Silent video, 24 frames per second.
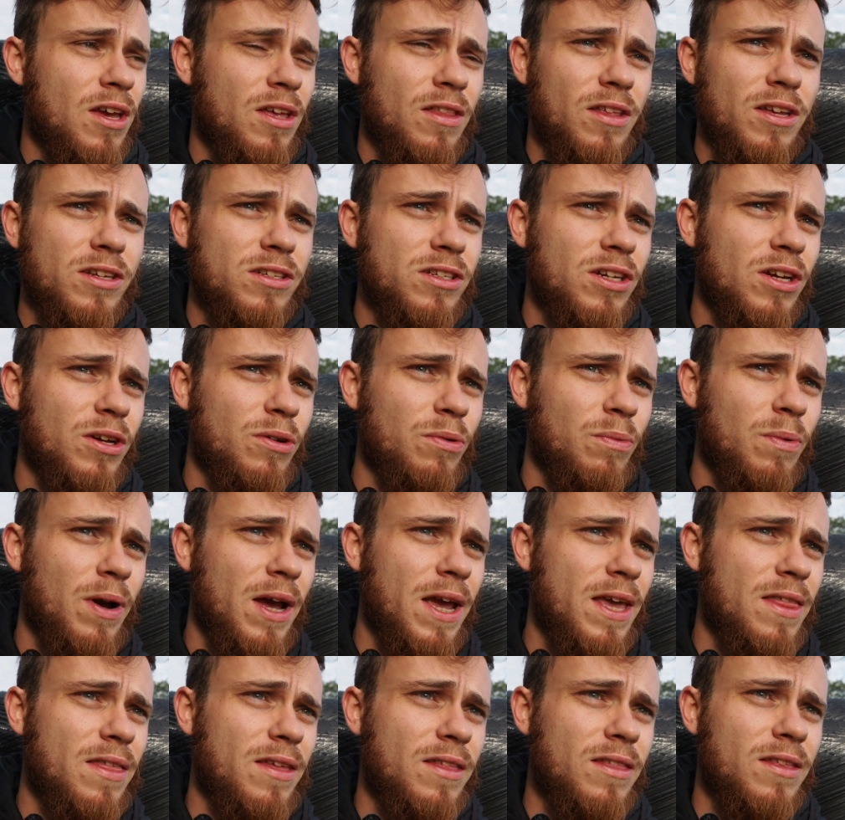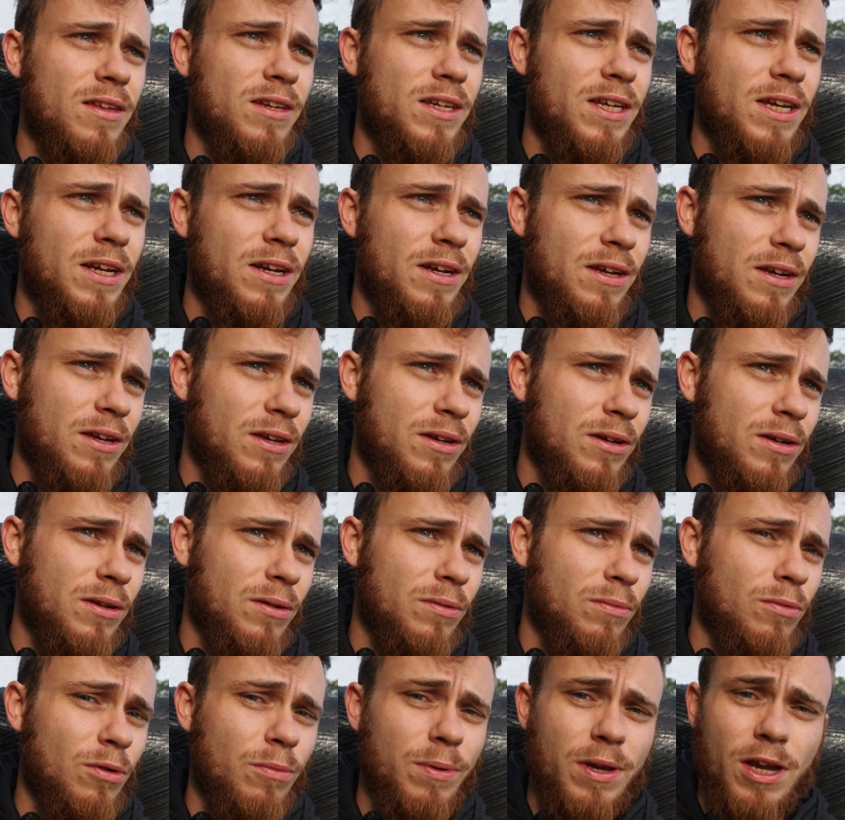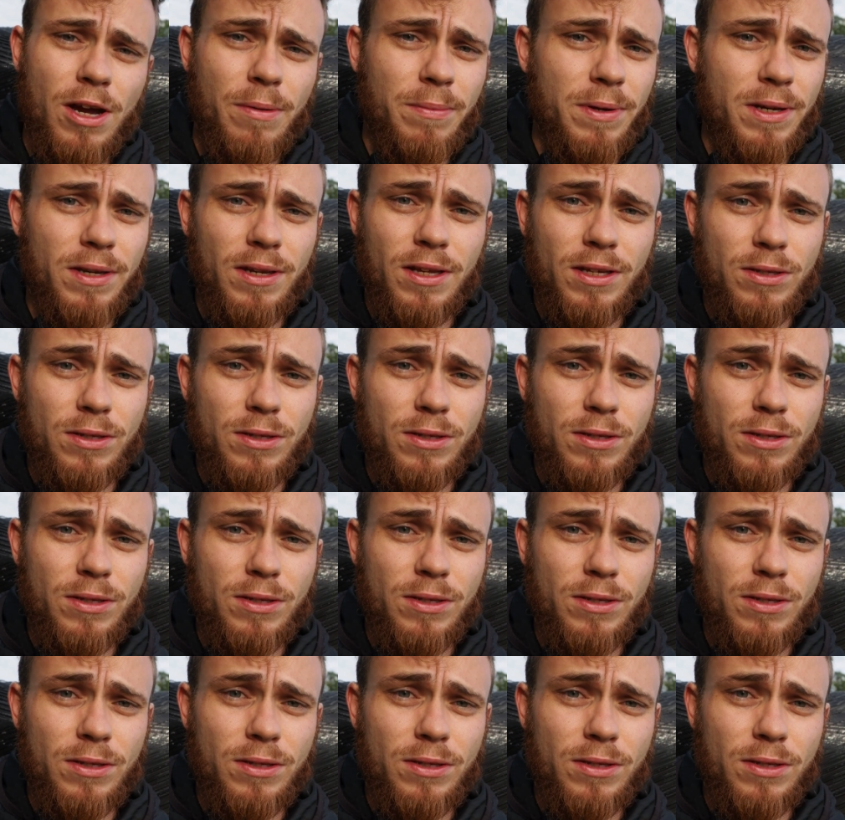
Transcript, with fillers: there's no way that the deer will be coming